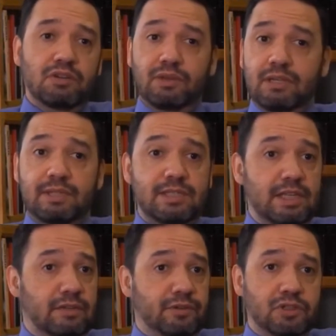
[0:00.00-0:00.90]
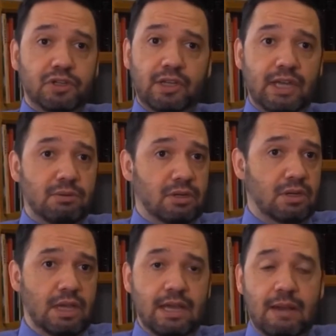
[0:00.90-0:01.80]
You really miss seeing the fruits of your
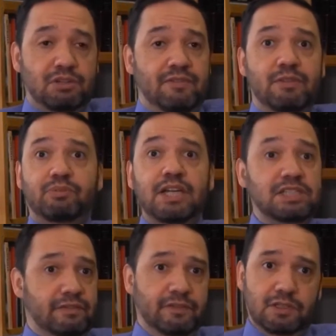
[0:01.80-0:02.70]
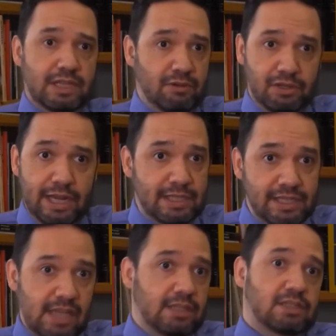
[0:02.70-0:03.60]
labor. I'm sure even the president feels that way in the
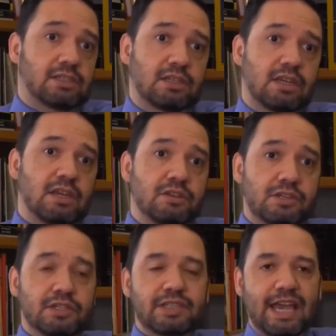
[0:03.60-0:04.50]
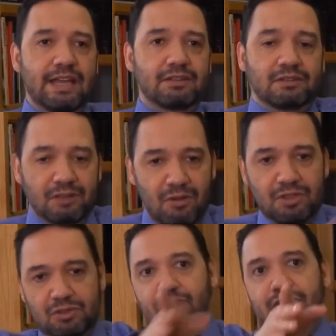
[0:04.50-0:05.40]
United States. Right. You just can't.
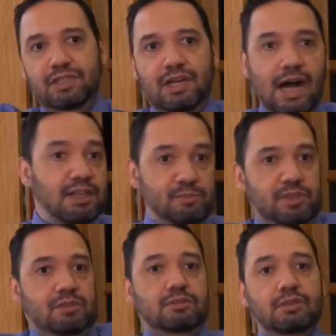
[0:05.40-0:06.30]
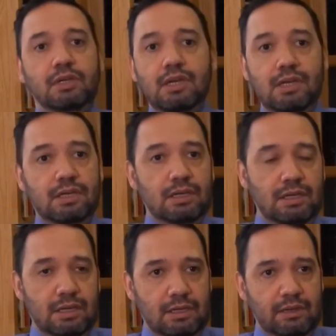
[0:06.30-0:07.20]
Oh, let's go visit a hospital. Right.
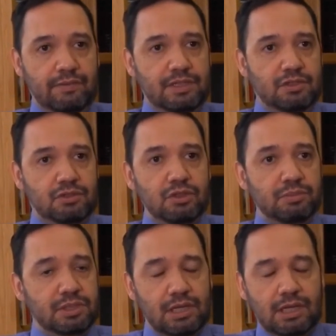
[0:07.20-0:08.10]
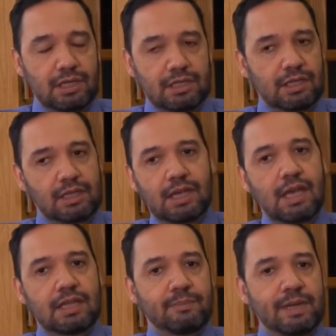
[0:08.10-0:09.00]
Uh, and visit troops. Uh,
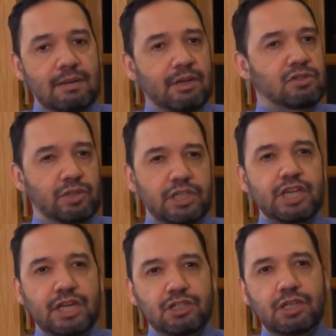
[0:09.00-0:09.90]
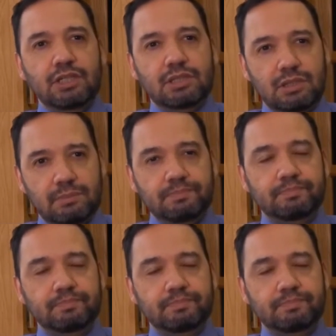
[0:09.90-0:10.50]
it, the pandemic has really changed things.